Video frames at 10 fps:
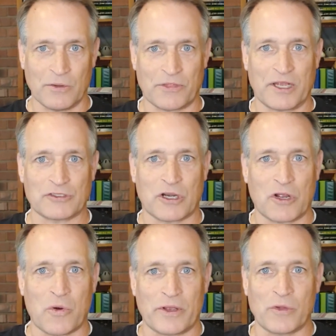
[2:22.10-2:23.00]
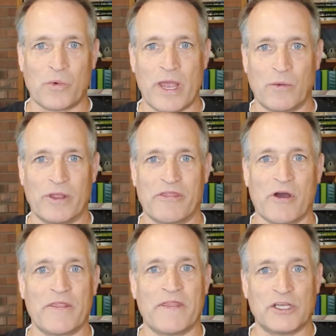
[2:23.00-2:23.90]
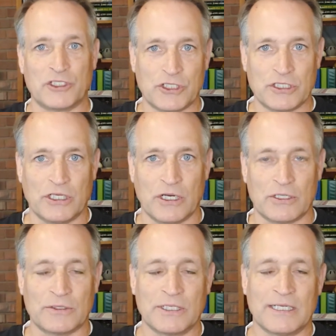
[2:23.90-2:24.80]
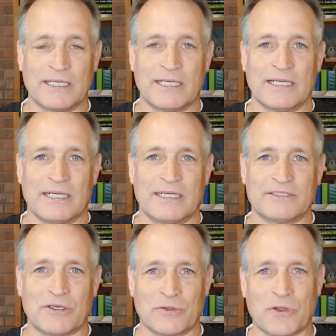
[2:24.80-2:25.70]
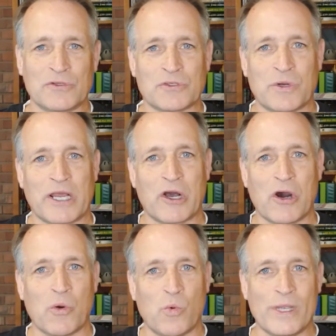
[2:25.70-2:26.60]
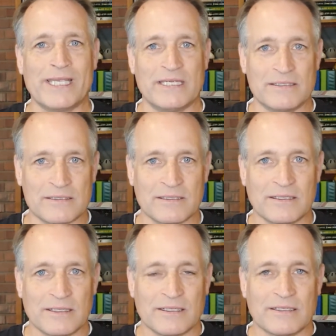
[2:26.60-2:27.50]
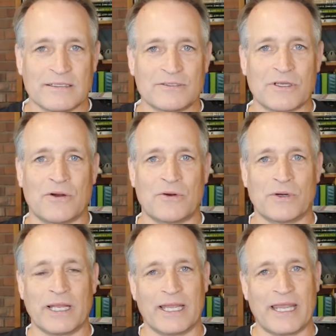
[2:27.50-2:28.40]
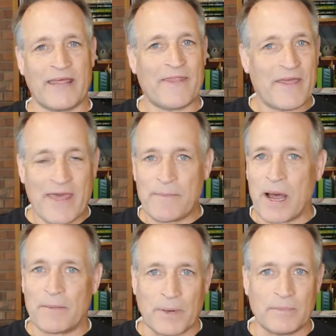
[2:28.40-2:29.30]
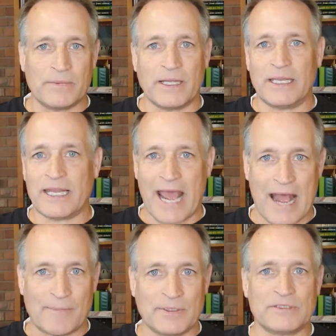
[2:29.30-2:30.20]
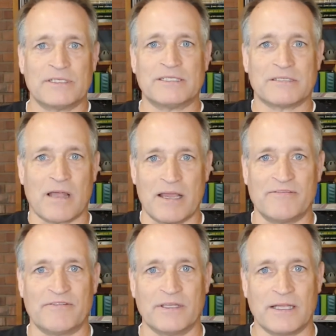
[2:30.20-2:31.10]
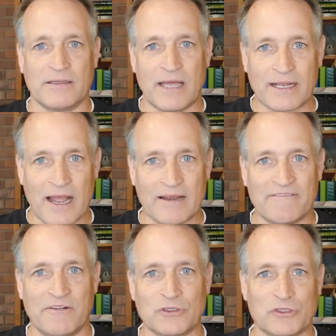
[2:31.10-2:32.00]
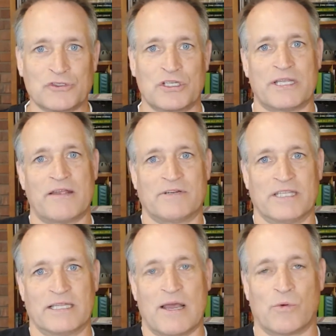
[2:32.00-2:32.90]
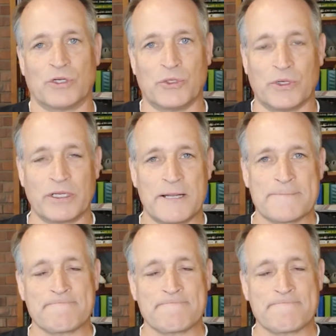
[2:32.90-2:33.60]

things aren't going the way we thought they should go. And so those are what I call weeds. So, and they pop up, and it happens, and it's life, and that kind of filters into everything that we're doing.